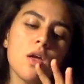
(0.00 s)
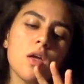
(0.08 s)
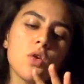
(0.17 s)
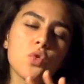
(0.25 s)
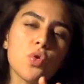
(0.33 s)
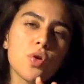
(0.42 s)

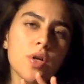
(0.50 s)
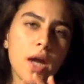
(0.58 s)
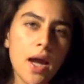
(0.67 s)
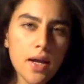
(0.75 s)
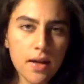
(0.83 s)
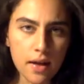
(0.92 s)
in
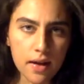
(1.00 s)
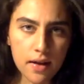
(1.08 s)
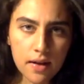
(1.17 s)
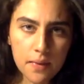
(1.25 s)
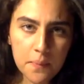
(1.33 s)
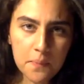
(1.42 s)

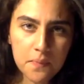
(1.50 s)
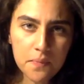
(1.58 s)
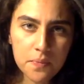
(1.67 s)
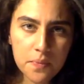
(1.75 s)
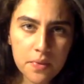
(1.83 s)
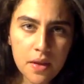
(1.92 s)
creating,
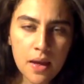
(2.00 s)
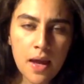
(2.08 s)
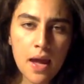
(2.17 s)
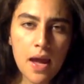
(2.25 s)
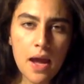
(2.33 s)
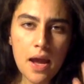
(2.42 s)

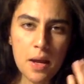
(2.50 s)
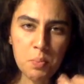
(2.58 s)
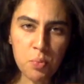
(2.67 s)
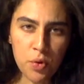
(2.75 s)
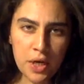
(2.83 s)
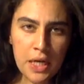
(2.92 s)

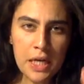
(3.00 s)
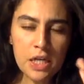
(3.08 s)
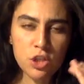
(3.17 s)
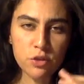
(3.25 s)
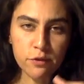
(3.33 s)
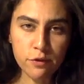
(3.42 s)
and bringing
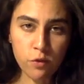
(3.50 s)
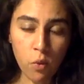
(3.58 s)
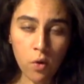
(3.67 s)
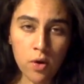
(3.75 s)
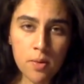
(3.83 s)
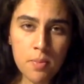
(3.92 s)
into
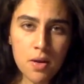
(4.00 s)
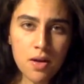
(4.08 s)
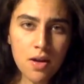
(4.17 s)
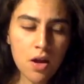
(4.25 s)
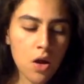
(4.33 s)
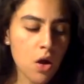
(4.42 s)
form
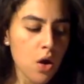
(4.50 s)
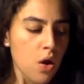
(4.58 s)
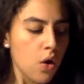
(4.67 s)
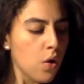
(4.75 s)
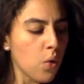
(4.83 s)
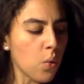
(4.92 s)

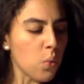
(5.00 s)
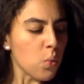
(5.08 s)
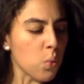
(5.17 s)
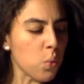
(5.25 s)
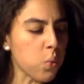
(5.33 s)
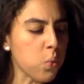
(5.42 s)

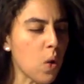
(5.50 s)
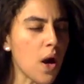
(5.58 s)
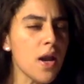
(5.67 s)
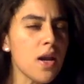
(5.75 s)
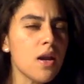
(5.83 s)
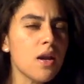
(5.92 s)

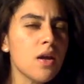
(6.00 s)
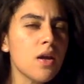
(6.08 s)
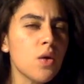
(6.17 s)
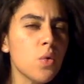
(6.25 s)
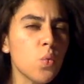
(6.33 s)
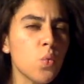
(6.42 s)
what
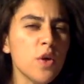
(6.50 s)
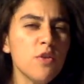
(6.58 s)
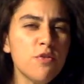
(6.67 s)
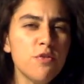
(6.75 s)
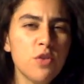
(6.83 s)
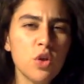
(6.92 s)

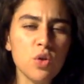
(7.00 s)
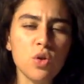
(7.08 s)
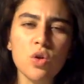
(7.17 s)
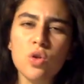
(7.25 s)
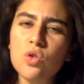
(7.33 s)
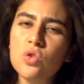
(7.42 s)
we
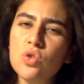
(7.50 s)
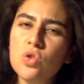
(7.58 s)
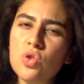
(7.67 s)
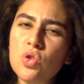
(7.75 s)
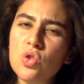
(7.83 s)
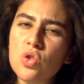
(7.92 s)
feel
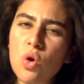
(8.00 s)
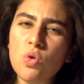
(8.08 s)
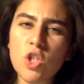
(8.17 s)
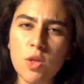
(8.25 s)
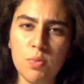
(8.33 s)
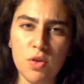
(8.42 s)

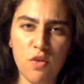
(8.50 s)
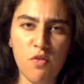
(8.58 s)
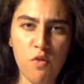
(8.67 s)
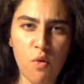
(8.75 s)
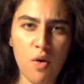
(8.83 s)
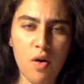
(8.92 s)
so deeply
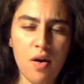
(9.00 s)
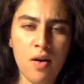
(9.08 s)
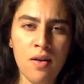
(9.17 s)
for?